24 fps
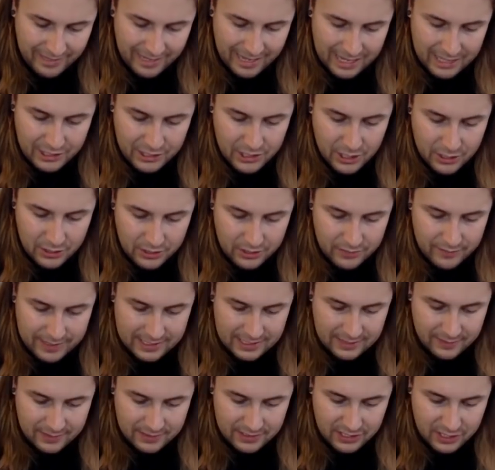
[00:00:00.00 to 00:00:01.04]
and you don't know the
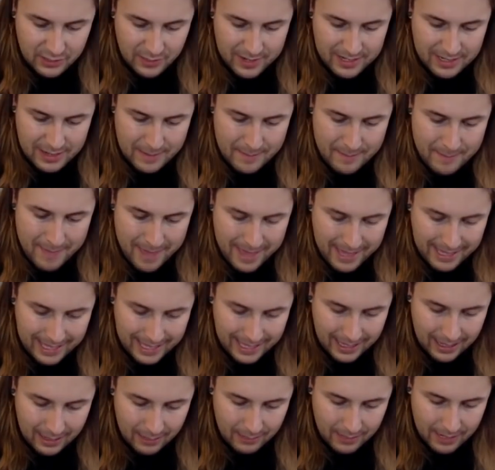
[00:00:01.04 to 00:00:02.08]
rest of it, so you end up
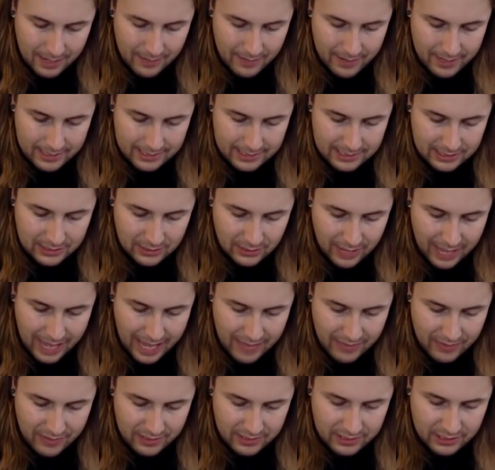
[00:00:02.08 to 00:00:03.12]
making up lyrics in your
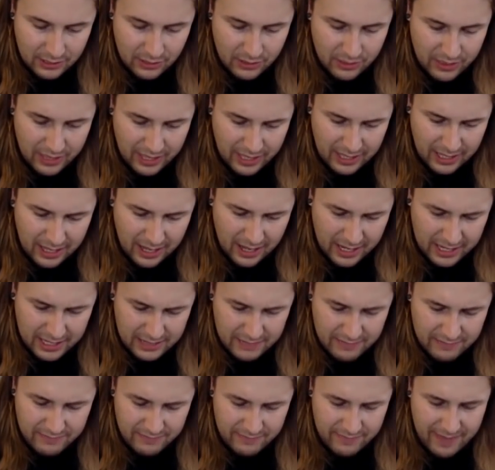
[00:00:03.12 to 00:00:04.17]
head that you think kind
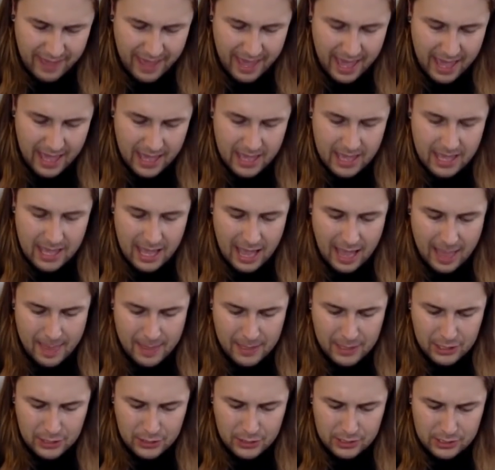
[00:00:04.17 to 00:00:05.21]
of fit, and
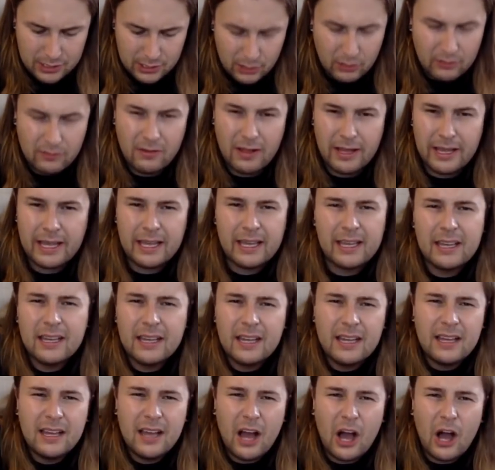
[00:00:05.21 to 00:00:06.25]
then you just sort of like
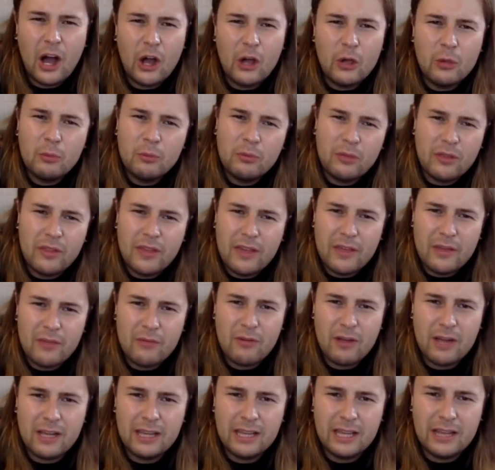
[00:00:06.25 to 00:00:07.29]
hope that they're the
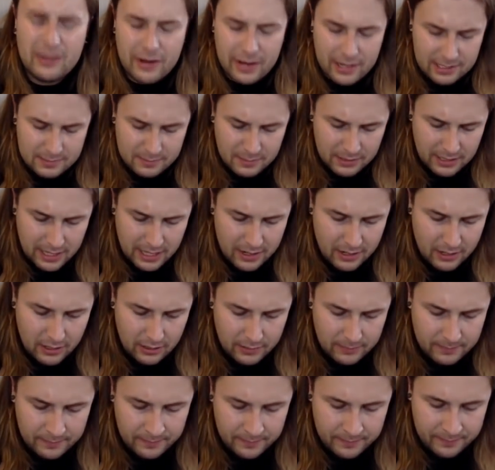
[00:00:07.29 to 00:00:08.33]
right lyrics, but they're
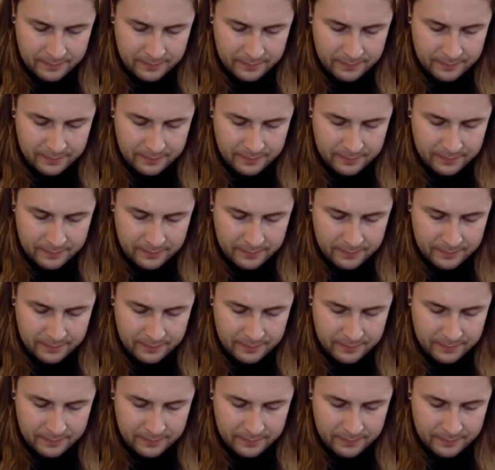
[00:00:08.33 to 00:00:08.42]
not.